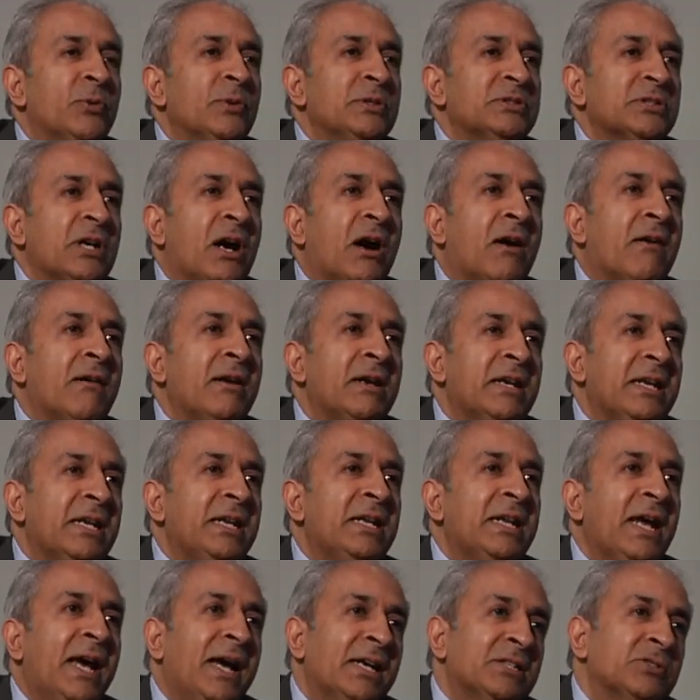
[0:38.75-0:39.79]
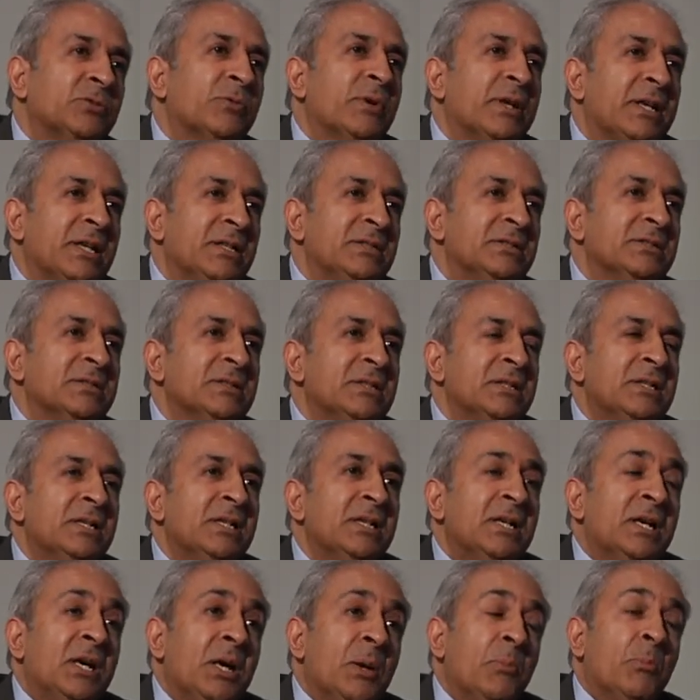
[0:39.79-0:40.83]
to as R&D tax credits,
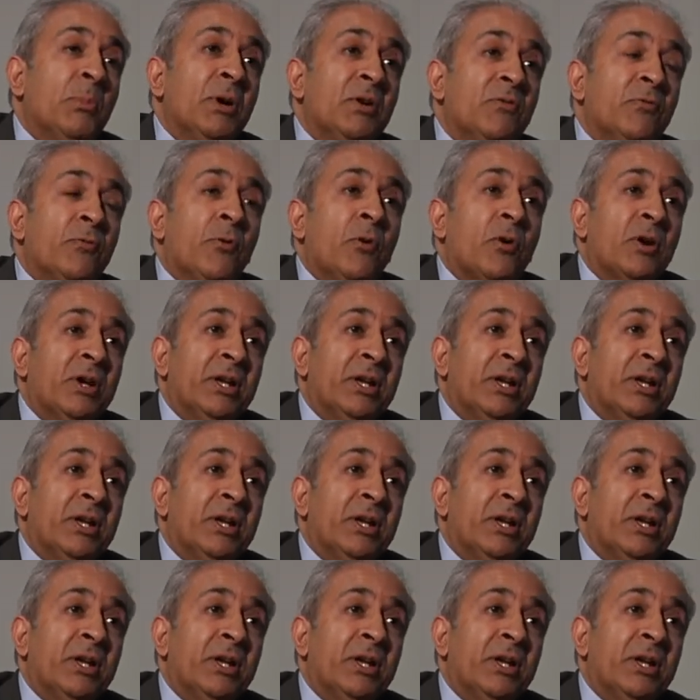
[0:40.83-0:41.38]
but for a